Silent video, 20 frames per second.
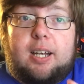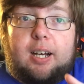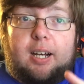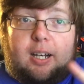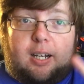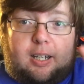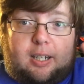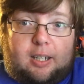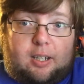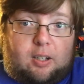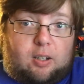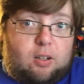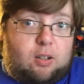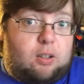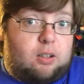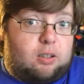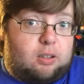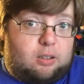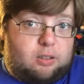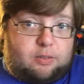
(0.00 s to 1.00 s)

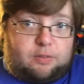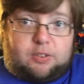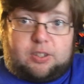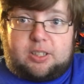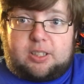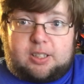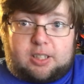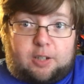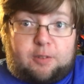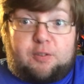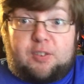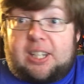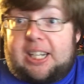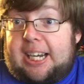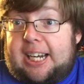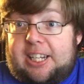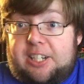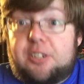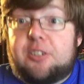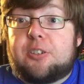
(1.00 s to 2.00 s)
all of the stuff that
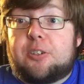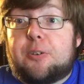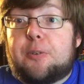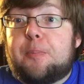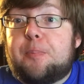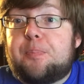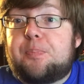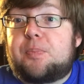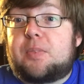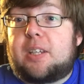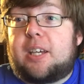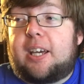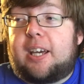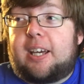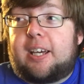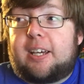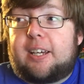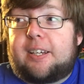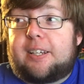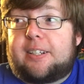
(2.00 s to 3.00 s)
I do,
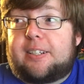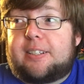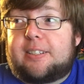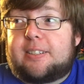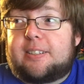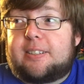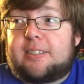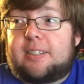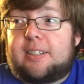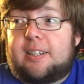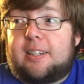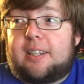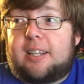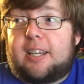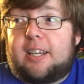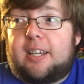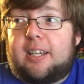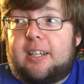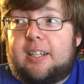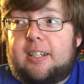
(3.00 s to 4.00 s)
and
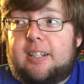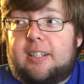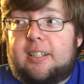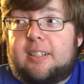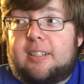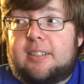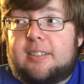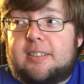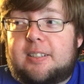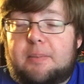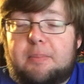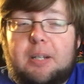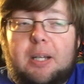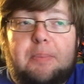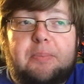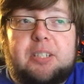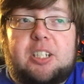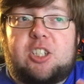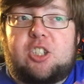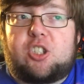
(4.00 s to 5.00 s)
then
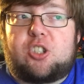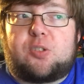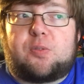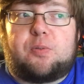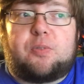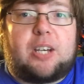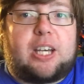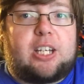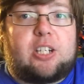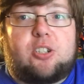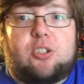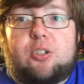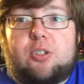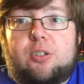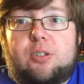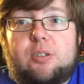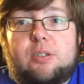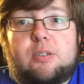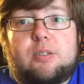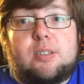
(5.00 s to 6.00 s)
sometimes I just veg.
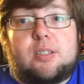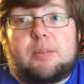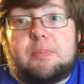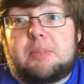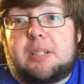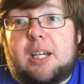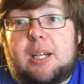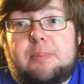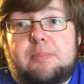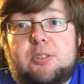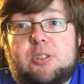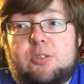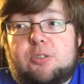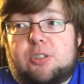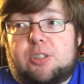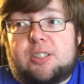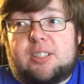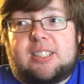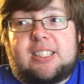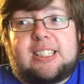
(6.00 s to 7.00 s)
Sometimes you
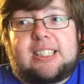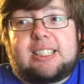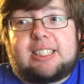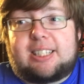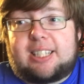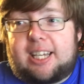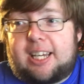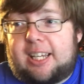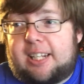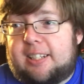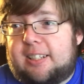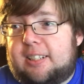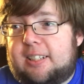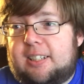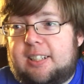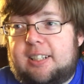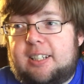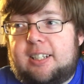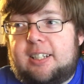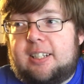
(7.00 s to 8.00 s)
just need that
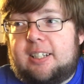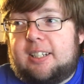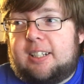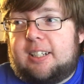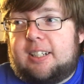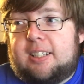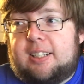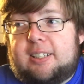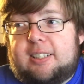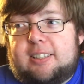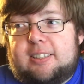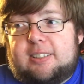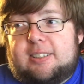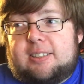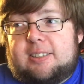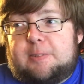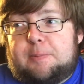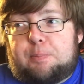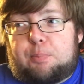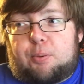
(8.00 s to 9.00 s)

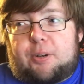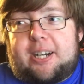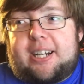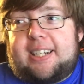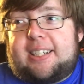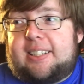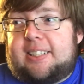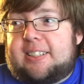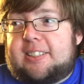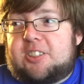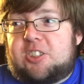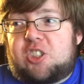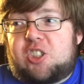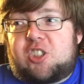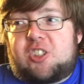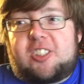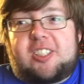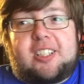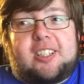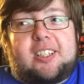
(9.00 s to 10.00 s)
break and
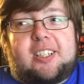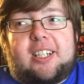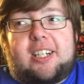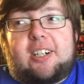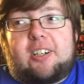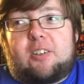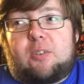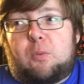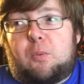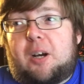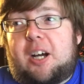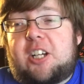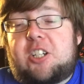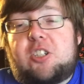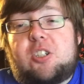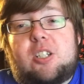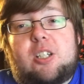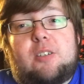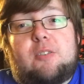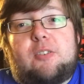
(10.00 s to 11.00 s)
just sit there and
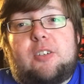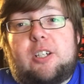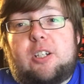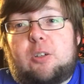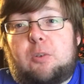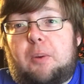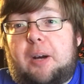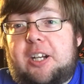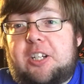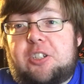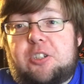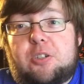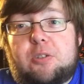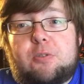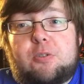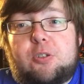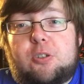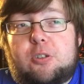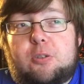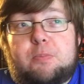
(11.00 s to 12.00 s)
watch TV or watch
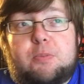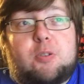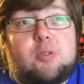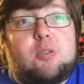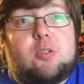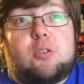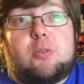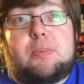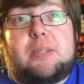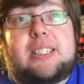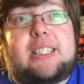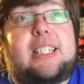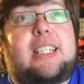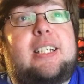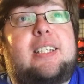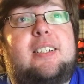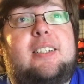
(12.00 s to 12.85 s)
YouTube. YouTube is